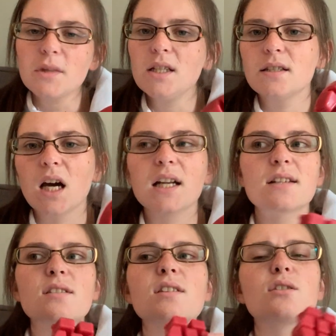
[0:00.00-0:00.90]
Not
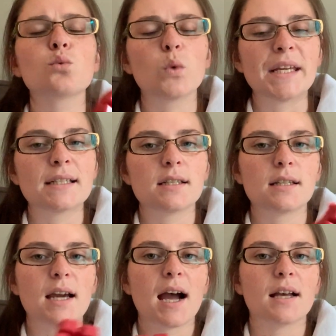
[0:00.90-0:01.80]
as
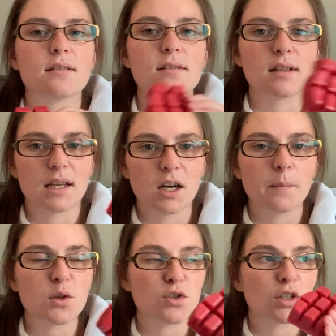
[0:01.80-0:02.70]
sweet as the
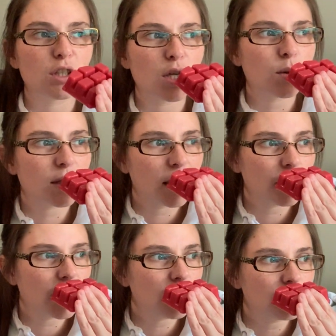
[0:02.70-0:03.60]
caramel sugar cone
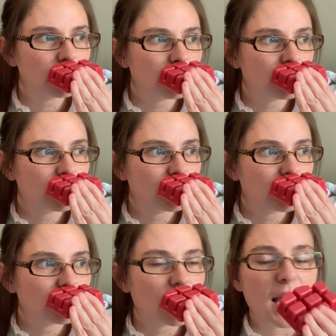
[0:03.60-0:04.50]
caramel,
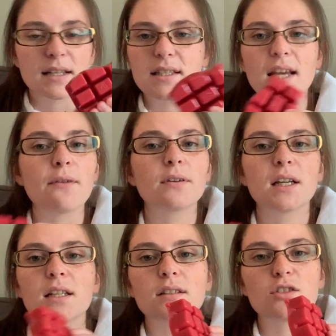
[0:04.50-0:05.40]
and
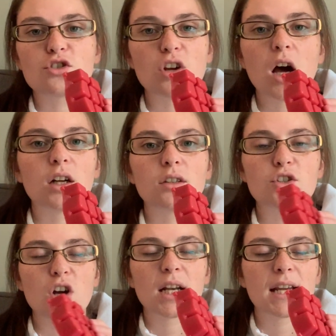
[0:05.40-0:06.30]
definite
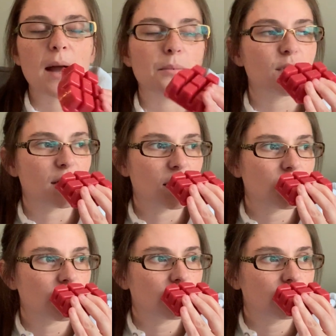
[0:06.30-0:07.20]
Johnny Appleseed.